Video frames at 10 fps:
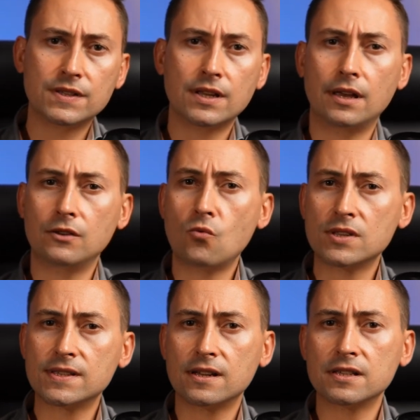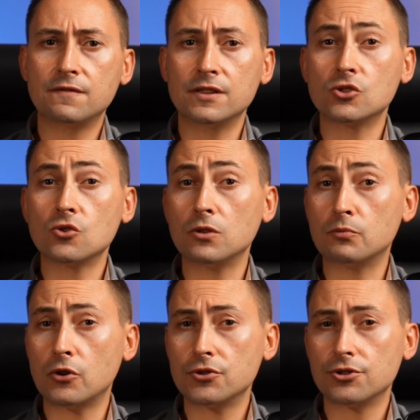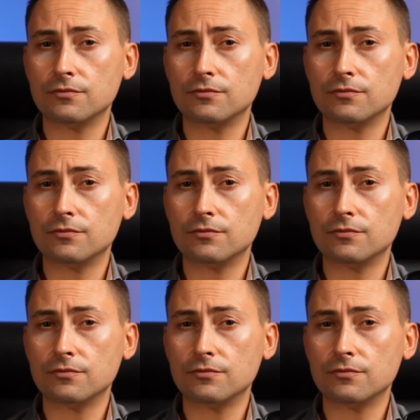and a one-size-fits-all approach?